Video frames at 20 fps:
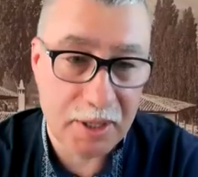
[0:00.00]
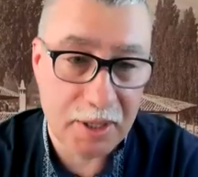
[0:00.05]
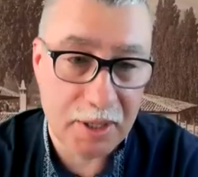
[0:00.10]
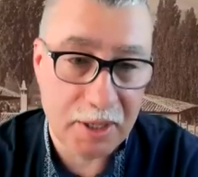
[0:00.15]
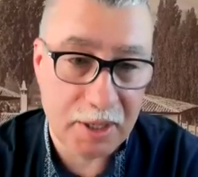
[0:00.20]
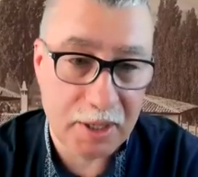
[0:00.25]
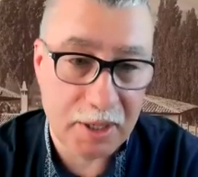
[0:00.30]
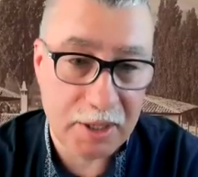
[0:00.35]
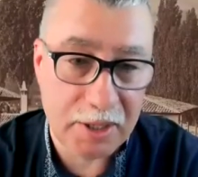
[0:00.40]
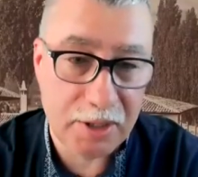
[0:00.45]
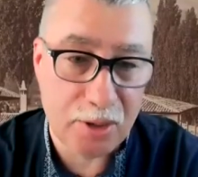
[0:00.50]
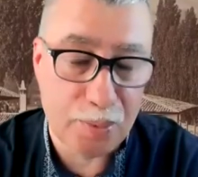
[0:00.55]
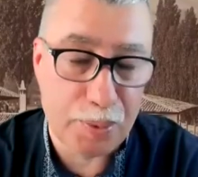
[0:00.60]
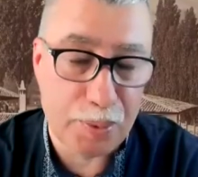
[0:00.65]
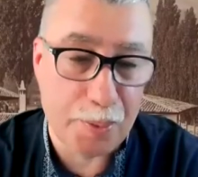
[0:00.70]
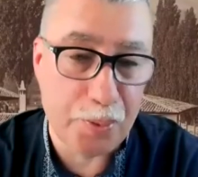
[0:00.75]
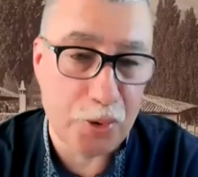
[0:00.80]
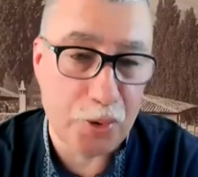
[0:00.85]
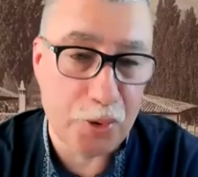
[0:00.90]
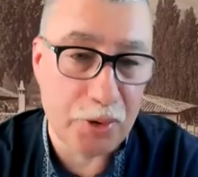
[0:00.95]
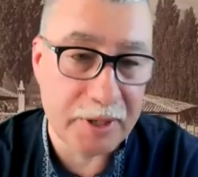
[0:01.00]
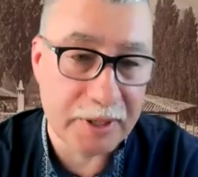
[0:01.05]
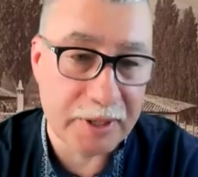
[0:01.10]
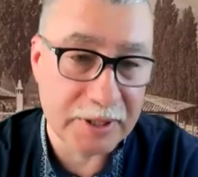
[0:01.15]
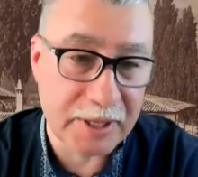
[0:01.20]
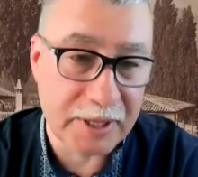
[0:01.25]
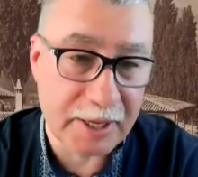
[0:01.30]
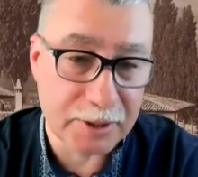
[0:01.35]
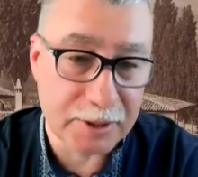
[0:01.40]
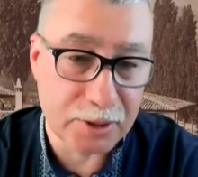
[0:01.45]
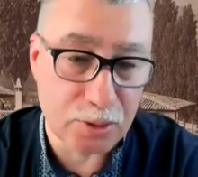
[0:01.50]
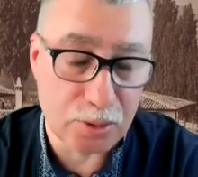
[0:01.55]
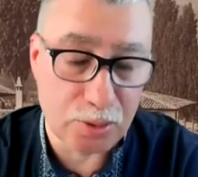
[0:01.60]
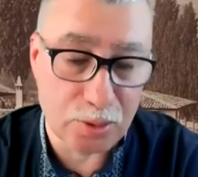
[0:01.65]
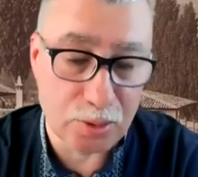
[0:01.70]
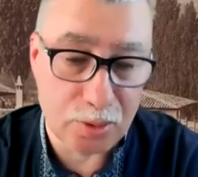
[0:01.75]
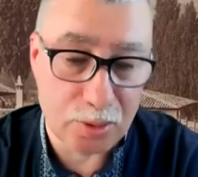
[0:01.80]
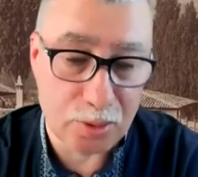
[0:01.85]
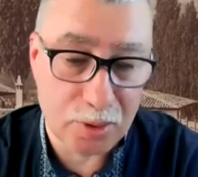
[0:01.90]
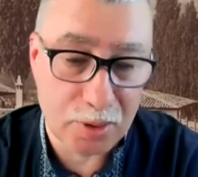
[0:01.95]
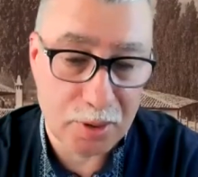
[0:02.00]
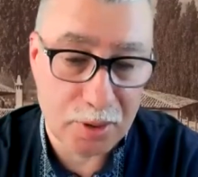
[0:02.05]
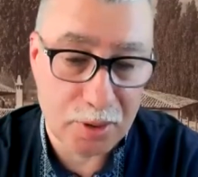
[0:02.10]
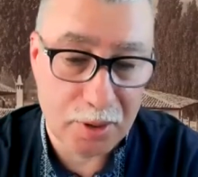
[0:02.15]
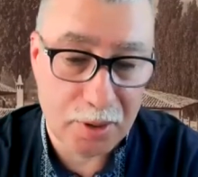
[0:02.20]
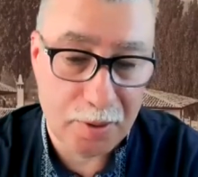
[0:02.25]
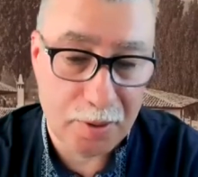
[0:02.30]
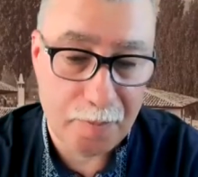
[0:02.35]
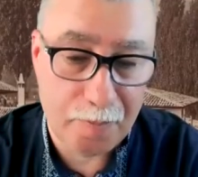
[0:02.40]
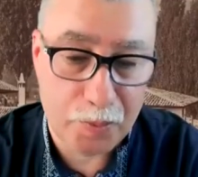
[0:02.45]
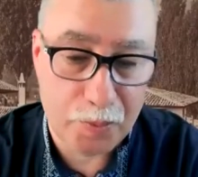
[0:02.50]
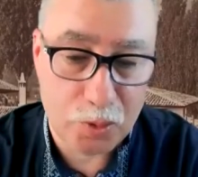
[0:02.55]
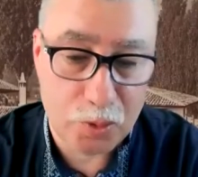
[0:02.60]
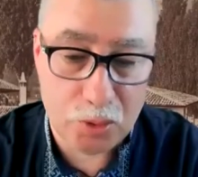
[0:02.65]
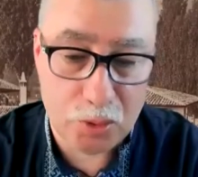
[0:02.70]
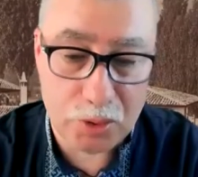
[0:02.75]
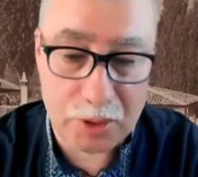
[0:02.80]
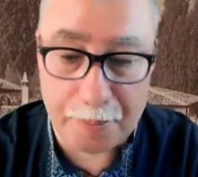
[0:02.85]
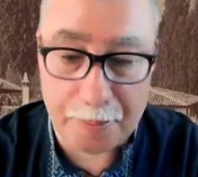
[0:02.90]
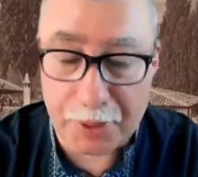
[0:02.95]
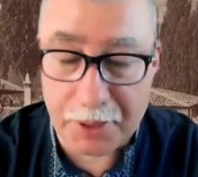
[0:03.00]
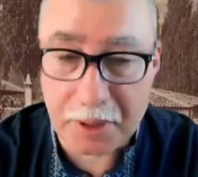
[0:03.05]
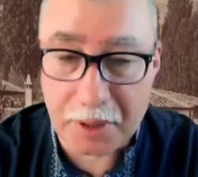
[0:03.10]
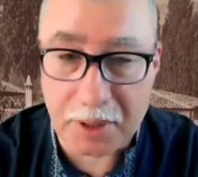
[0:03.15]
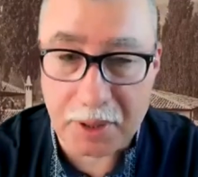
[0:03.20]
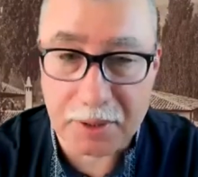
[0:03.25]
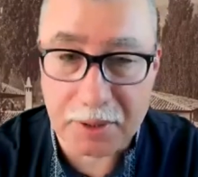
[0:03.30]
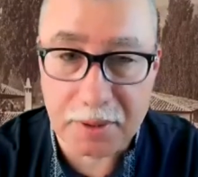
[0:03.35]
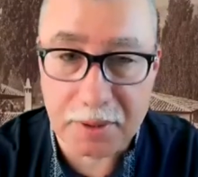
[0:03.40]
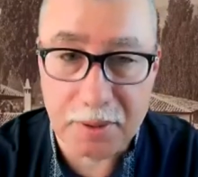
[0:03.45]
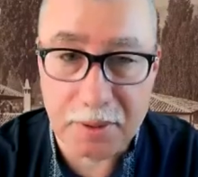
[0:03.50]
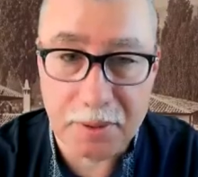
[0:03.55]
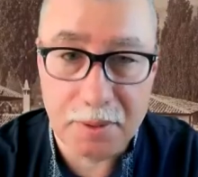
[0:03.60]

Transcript: we need to support its revival and popularization.